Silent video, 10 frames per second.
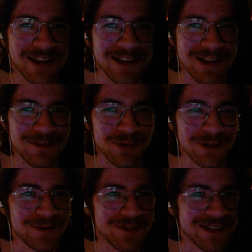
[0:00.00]
and
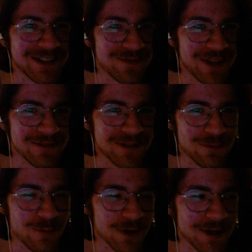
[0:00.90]
probably just see if they have any
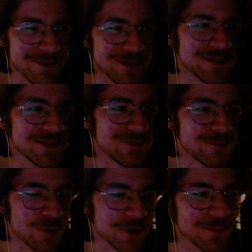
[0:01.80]
Warhammer
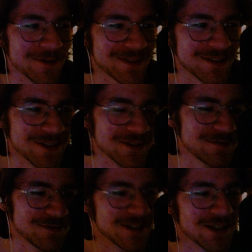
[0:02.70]
stuff.